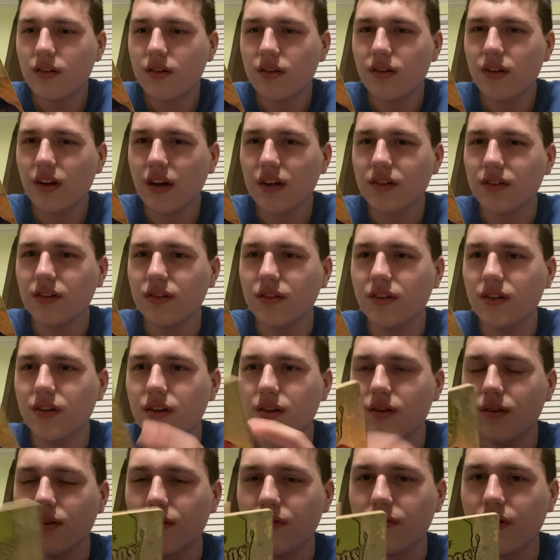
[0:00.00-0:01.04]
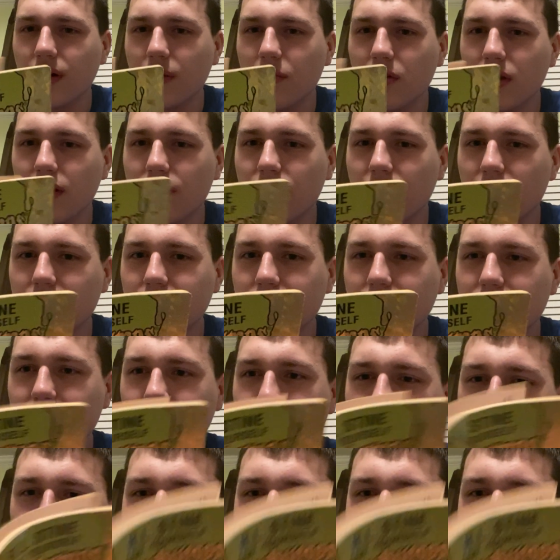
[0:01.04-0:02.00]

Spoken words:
Dr. Doof, I believe that's his name.